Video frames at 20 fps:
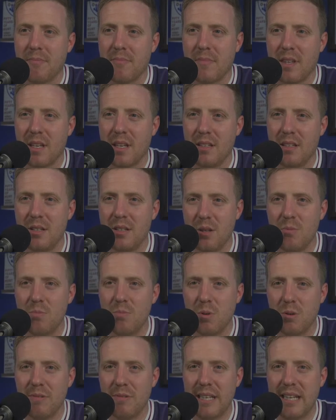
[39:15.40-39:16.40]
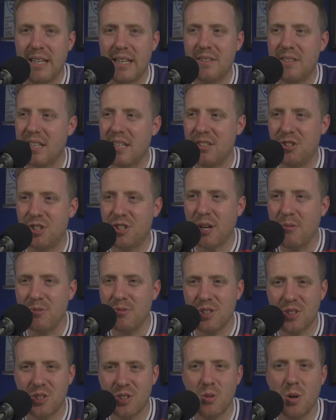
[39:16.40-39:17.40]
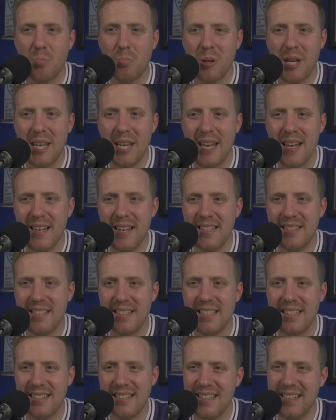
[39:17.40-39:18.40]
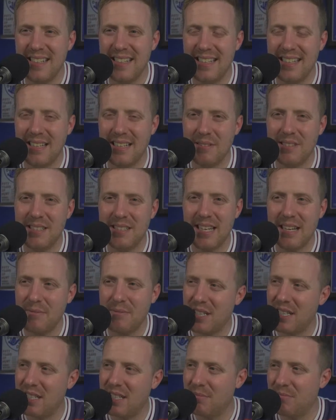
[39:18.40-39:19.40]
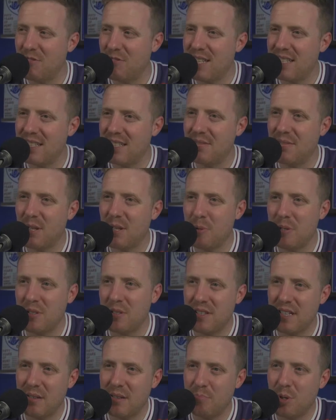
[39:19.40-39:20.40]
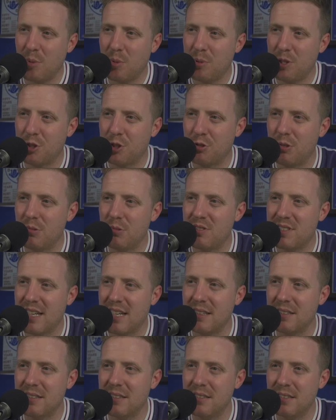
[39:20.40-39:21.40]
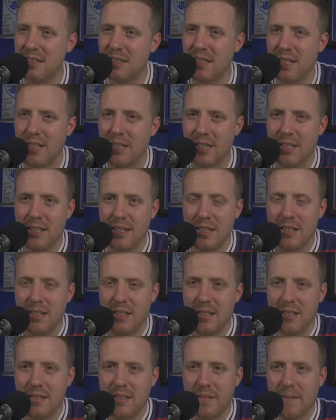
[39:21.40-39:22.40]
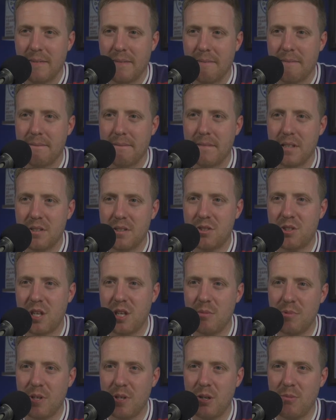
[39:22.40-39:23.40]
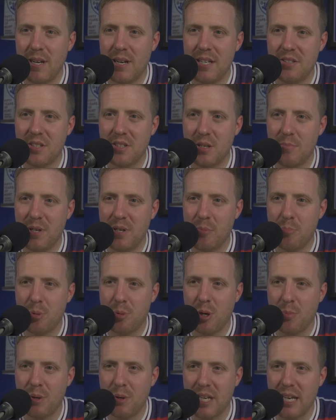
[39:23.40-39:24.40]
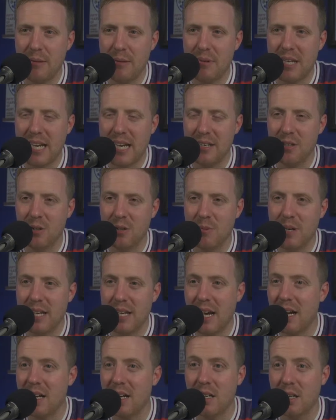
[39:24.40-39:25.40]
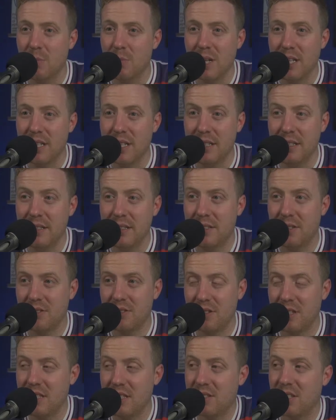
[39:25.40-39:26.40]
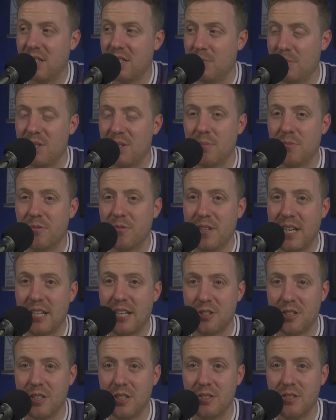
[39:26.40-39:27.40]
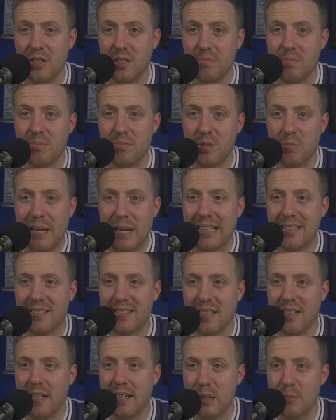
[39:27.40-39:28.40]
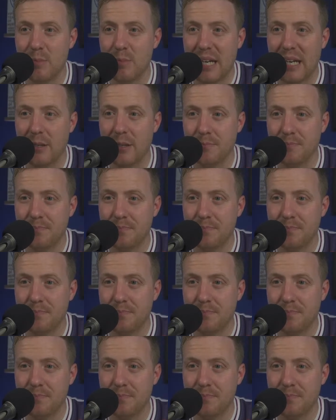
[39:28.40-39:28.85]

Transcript: I do worry: is Jones a squad player? Is he ever going to really develop into that proper true talent? Serbia away is going to be a proper game. Cannot wait. I can't wait because it's going to be something actually to be excited about.